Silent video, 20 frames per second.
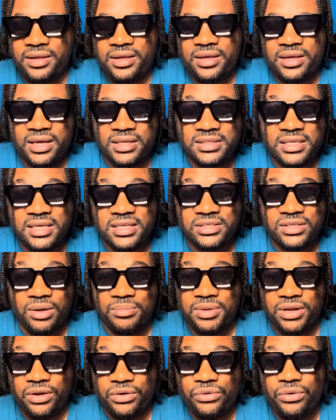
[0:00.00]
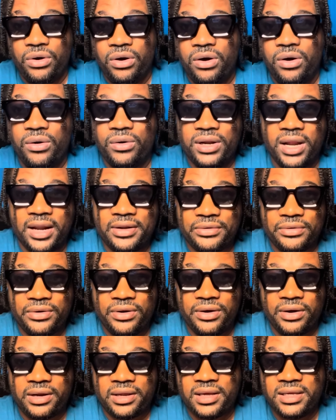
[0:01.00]
You see it? So I don't know how that
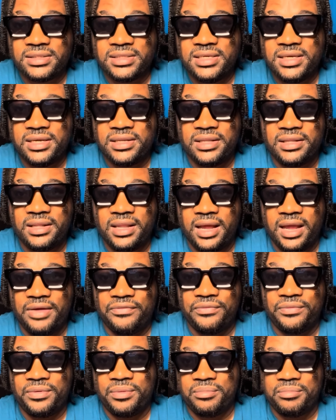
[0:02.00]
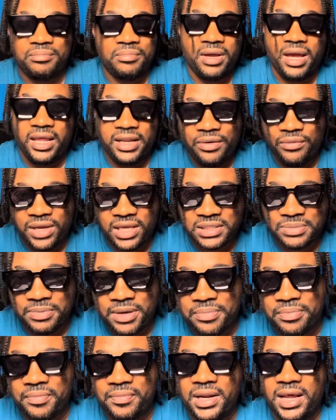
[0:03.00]
works. You see it? If, anyways,
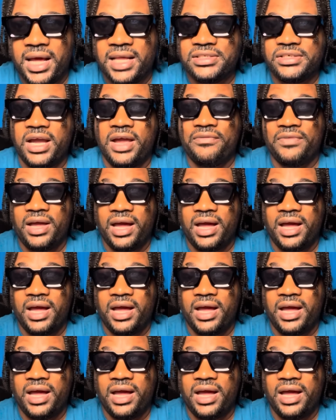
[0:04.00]
people, I'm not trying to